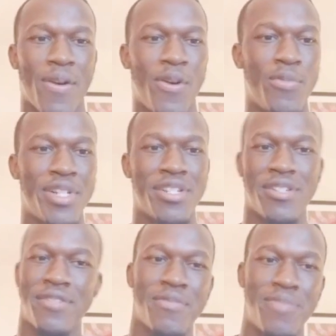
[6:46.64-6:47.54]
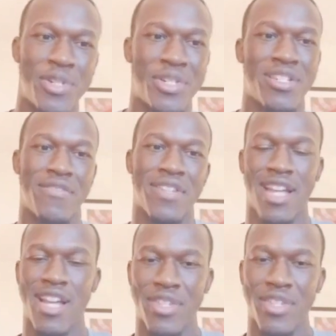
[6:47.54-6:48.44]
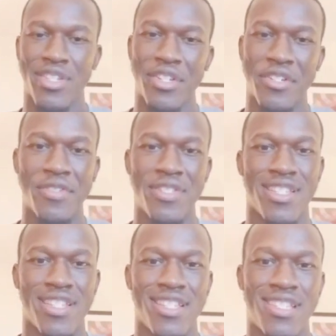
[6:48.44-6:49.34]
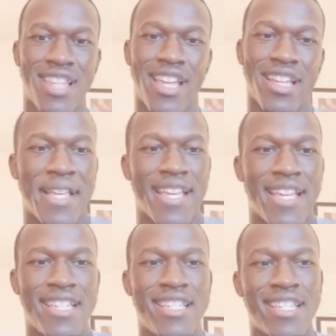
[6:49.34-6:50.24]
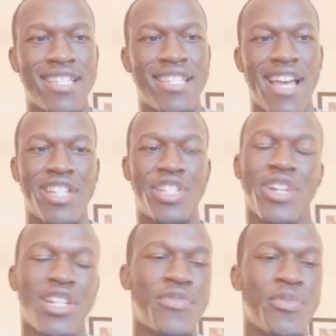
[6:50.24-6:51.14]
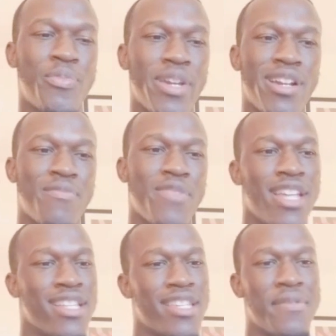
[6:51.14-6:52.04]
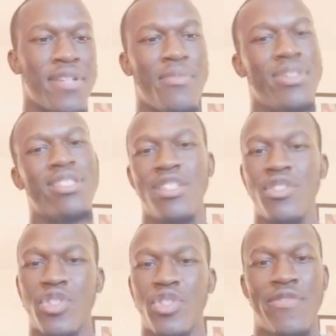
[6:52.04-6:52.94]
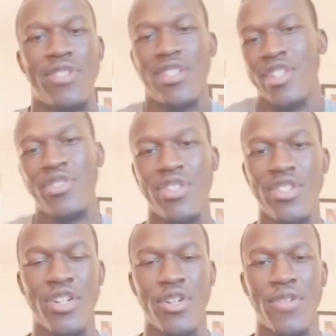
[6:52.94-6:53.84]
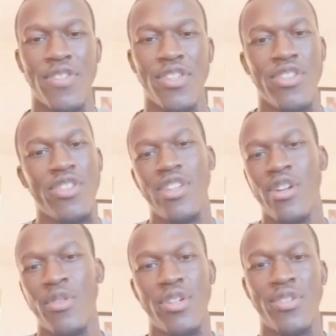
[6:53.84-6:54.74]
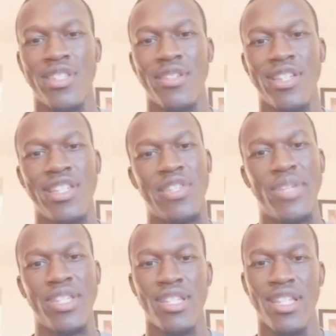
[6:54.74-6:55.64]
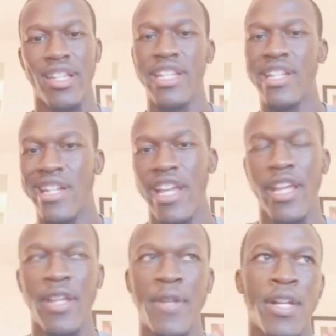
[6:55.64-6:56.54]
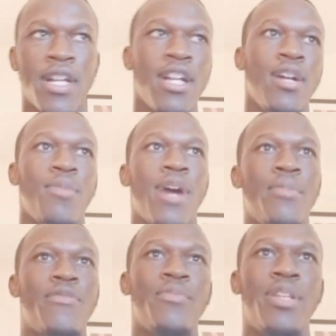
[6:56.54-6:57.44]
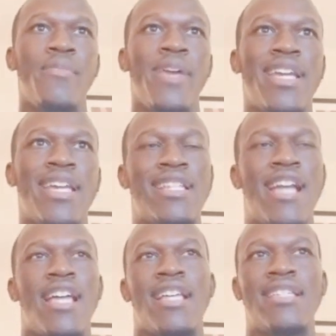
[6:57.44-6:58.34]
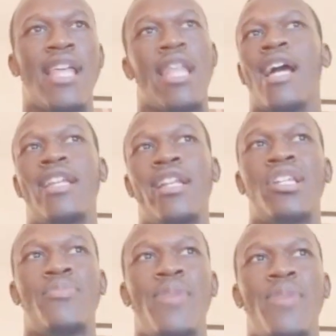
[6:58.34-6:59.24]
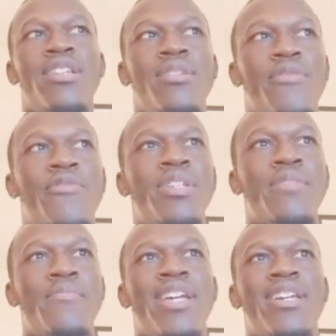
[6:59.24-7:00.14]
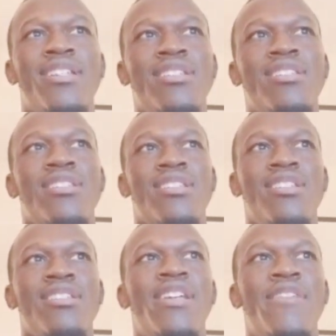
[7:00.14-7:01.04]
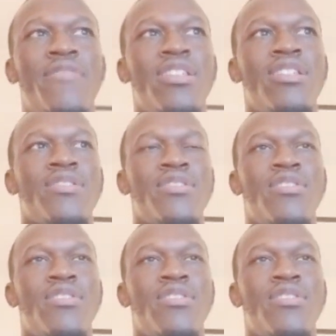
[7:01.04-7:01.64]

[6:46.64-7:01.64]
a whole bunch of emotions of excitement. It's like, it's not a stressful period, but at the same time, it's a little stressful because you don't know. It's a business at the end of the day. But I mean, for me to make it, it's not like I didn't expect it, but for me to make it is definitely,